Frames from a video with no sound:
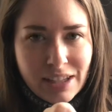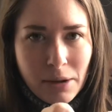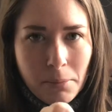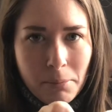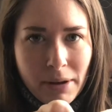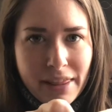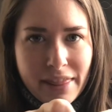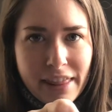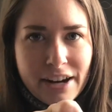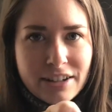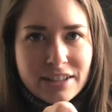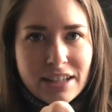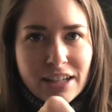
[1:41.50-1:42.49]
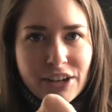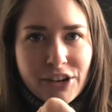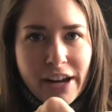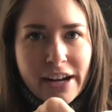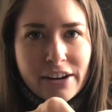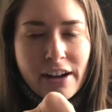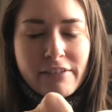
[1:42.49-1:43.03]
but there's the
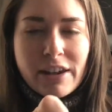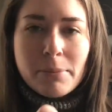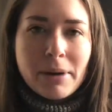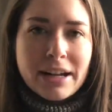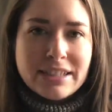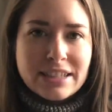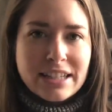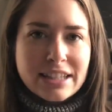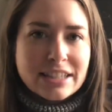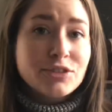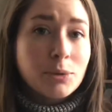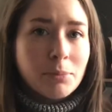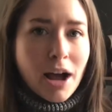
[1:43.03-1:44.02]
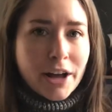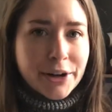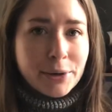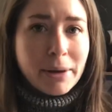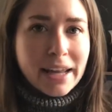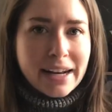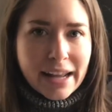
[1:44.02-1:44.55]
creator of it. But I did get this from
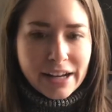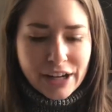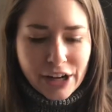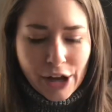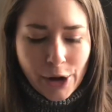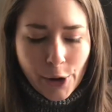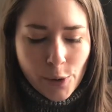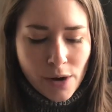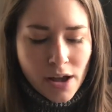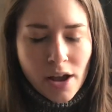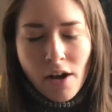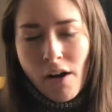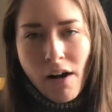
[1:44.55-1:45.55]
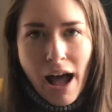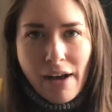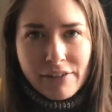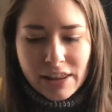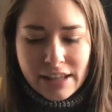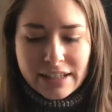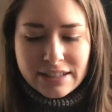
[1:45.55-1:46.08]
Autumn and Indigo. I'll have
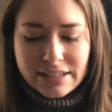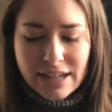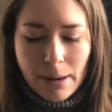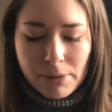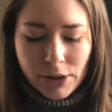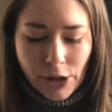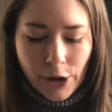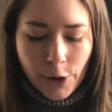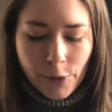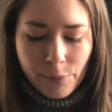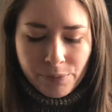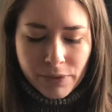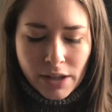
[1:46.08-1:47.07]
it linked down below.